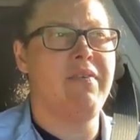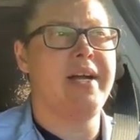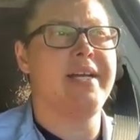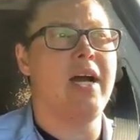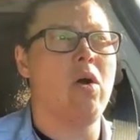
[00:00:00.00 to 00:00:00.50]

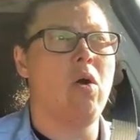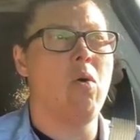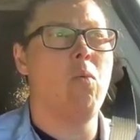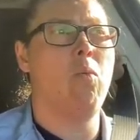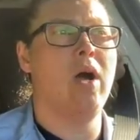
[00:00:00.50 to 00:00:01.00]
find out
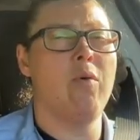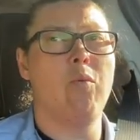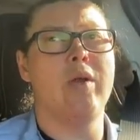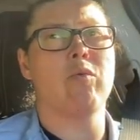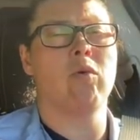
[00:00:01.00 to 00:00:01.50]
what
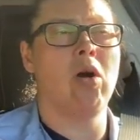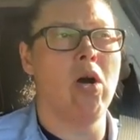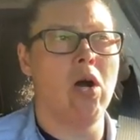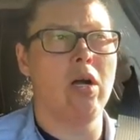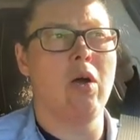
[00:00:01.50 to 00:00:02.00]
went
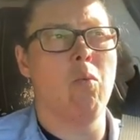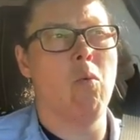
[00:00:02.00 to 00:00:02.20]
wrong.